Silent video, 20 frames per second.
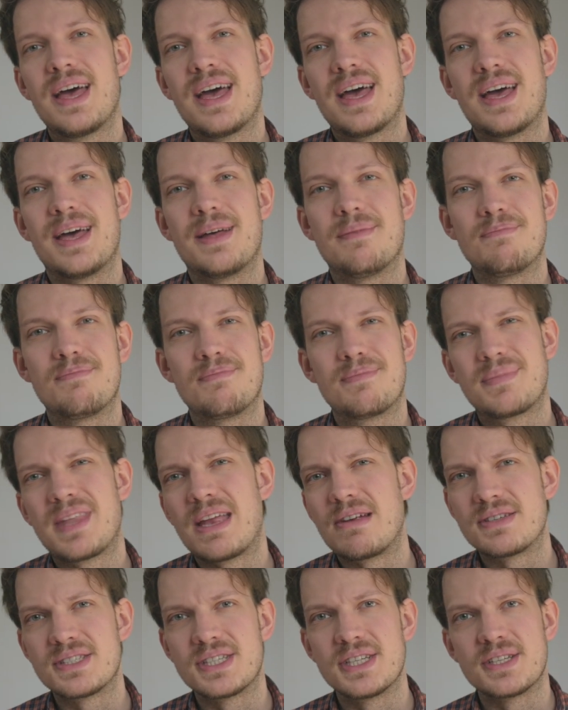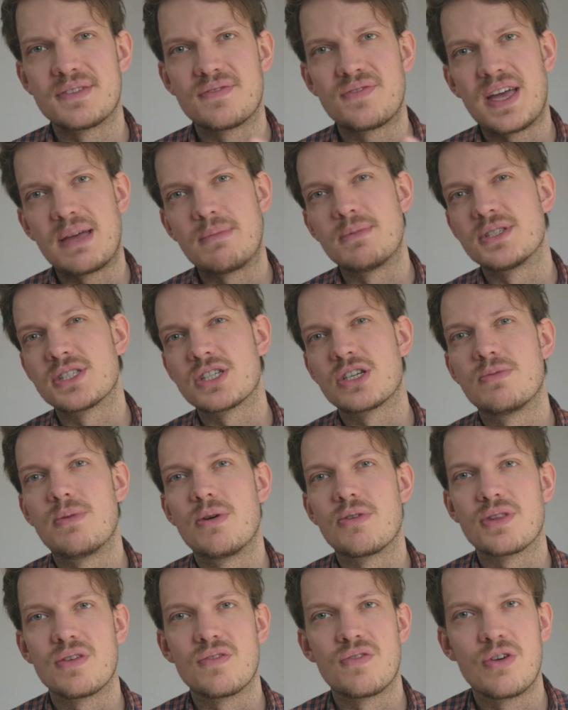And there's this famous
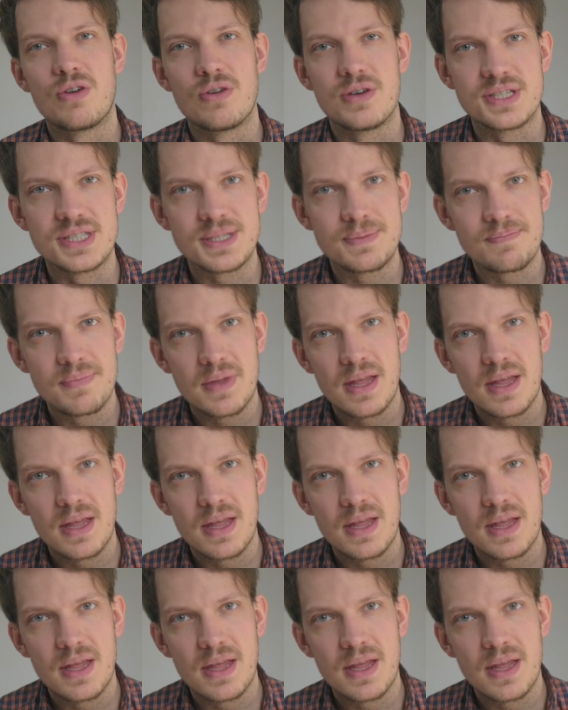quote of hers,